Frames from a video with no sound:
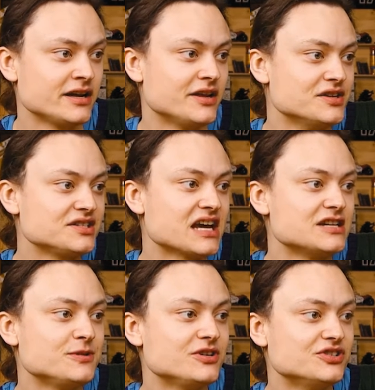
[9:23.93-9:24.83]
In this
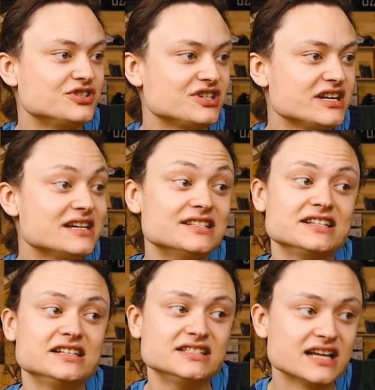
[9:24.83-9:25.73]
case, because c is
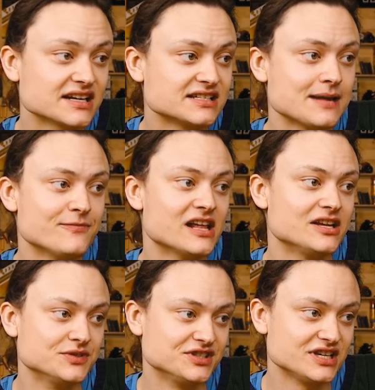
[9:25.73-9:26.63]
the exact same
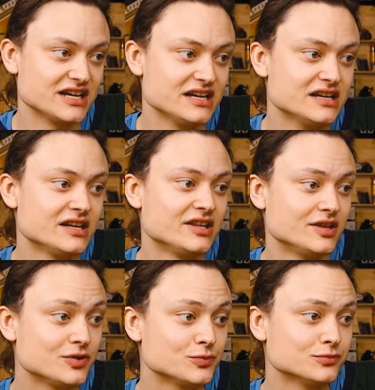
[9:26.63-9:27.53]
value as d,
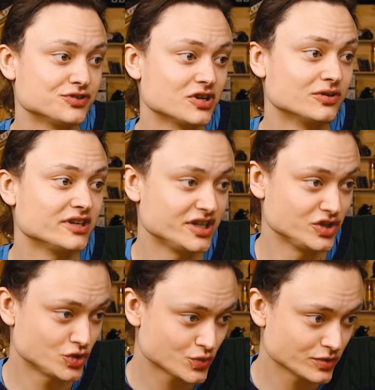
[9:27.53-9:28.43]
this will result
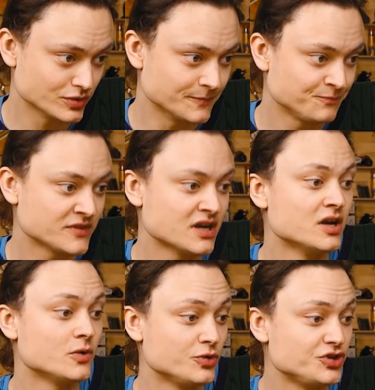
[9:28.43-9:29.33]
in true,
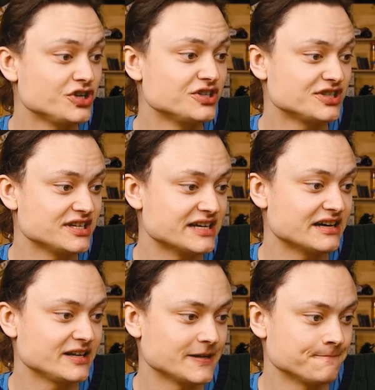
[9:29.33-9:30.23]
which you can see
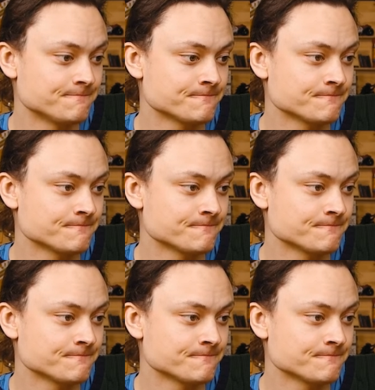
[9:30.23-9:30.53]
down here.